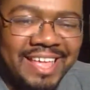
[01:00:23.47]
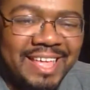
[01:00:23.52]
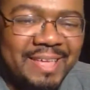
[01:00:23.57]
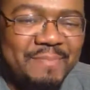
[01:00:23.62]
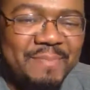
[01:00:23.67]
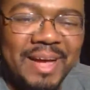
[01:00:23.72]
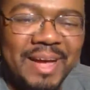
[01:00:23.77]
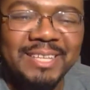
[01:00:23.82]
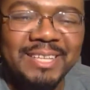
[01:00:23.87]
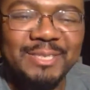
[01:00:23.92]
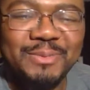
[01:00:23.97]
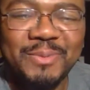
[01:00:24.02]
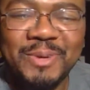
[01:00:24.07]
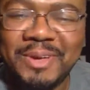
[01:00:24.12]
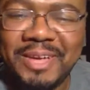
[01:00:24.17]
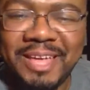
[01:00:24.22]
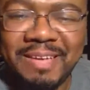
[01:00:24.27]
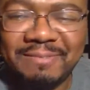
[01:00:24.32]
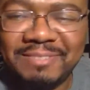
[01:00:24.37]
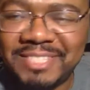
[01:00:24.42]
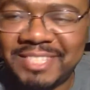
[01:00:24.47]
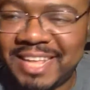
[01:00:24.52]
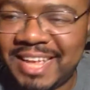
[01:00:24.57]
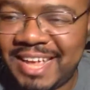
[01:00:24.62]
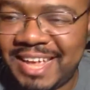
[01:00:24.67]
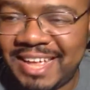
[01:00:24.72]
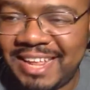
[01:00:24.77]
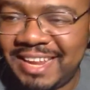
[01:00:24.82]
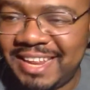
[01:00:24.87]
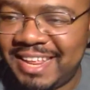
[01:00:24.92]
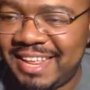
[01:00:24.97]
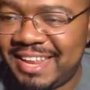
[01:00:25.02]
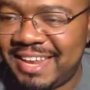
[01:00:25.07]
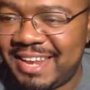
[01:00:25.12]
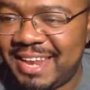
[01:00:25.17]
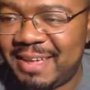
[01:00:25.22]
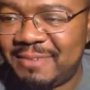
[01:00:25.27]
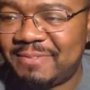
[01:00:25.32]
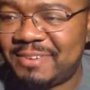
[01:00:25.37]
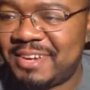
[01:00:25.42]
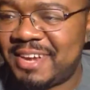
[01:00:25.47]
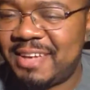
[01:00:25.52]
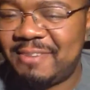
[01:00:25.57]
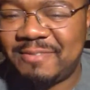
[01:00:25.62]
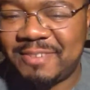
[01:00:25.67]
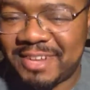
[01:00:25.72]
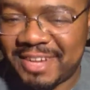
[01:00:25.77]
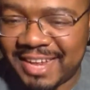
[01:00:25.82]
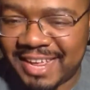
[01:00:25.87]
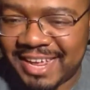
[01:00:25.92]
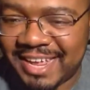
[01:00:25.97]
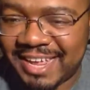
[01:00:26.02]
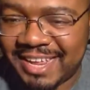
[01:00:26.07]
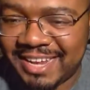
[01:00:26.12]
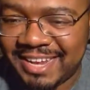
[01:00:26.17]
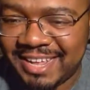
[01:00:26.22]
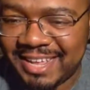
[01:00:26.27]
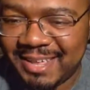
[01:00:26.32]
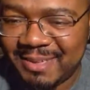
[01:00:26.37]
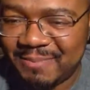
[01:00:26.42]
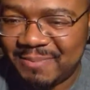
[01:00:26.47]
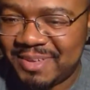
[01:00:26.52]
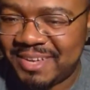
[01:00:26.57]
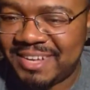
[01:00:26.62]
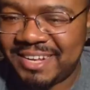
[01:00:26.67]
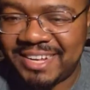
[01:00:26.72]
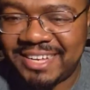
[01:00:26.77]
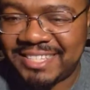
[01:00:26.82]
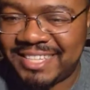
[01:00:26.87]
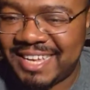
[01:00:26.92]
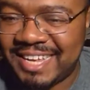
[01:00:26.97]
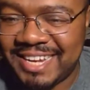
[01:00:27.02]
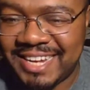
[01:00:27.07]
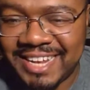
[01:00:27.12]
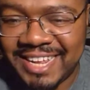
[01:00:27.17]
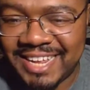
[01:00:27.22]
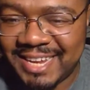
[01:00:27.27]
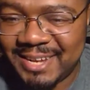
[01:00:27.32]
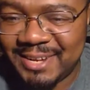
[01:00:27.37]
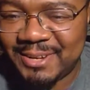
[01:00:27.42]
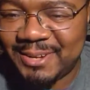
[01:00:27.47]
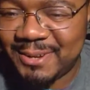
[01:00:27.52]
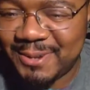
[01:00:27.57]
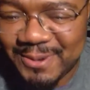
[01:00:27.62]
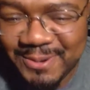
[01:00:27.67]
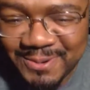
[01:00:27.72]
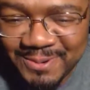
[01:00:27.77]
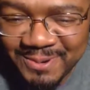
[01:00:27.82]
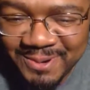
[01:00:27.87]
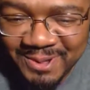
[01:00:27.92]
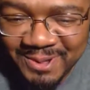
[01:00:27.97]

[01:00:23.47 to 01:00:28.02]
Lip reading: might as well have stayed in Never Never Land because he didn't do